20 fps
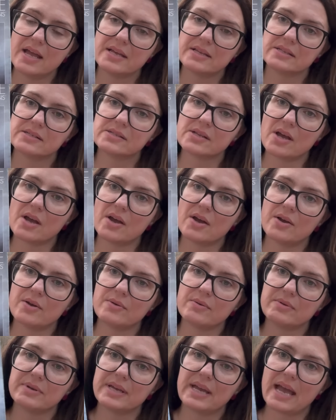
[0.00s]

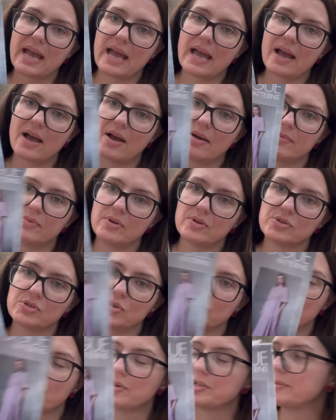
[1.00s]
so yeah, I'm not
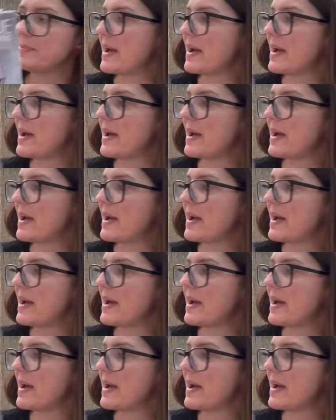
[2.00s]
too worried